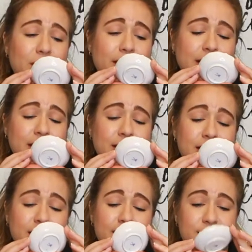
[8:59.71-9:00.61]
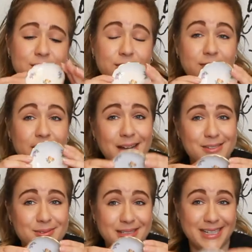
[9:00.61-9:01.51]
on it. So I
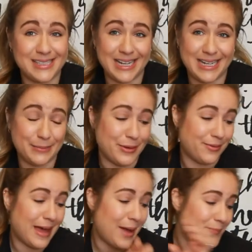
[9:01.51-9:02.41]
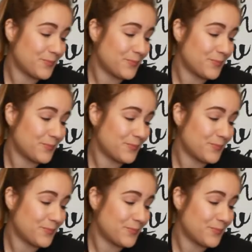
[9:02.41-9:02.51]
was really excited about that.